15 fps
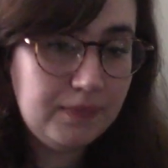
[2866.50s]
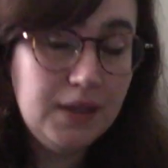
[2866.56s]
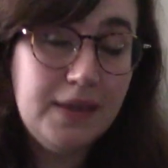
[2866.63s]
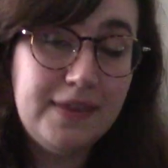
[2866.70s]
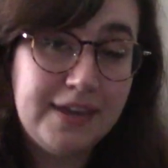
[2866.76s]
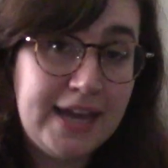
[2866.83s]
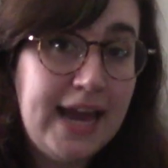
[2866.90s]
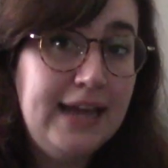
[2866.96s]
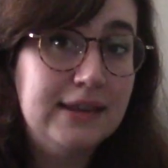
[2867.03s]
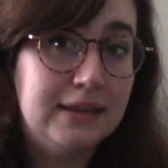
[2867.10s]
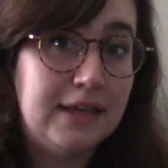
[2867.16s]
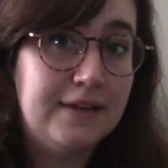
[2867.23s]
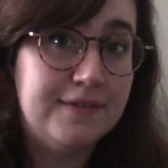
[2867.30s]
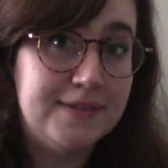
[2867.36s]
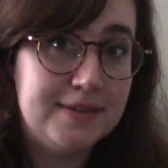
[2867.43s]
The cat
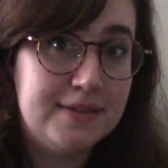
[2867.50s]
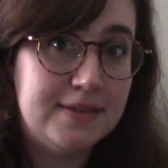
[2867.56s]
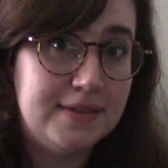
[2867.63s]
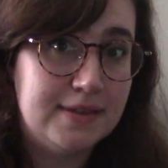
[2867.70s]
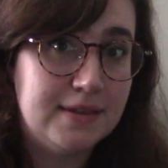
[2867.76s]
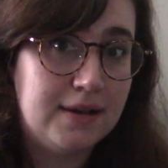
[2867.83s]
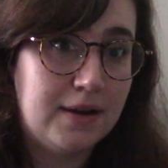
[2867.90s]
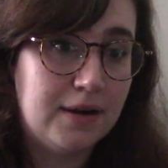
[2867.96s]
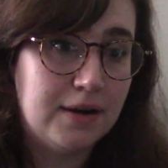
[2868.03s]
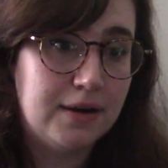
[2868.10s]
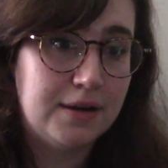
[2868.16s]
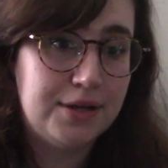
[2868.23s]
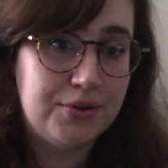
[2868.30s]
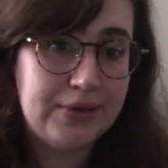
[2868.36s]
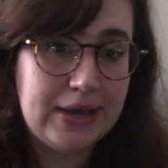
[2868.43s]
loves
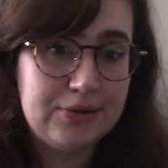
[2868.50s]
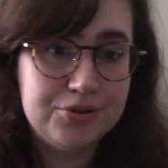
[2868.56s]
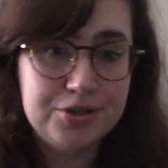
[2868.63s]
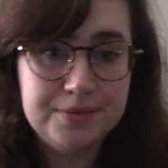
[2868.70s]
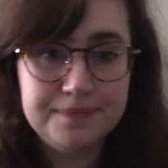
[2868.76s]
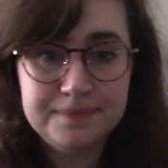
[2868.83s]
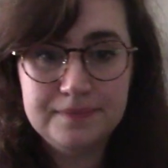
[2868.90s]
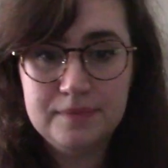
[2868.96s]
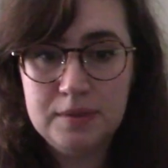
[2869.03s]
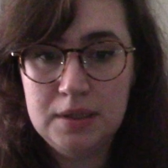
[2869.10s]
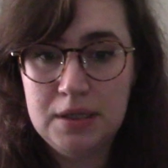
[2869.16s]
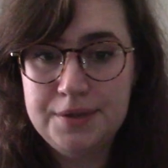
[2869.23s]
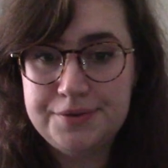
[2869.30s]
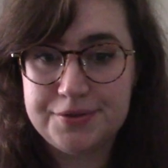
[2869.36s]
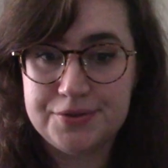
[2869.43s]
our new couch,
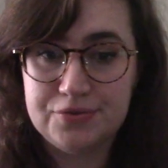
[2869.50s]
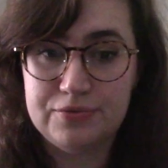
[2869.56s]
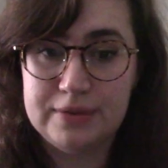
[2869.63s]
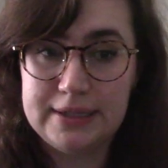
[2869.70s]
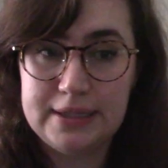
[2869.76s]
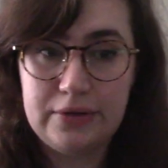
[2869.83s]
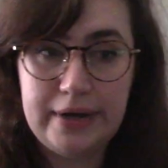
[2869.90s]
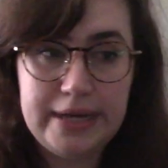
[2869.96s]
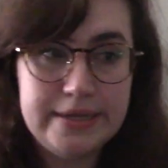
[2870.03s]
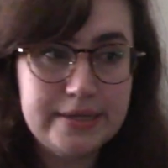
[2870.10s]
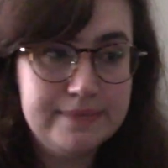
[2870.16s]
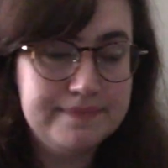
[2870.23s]
which is really great.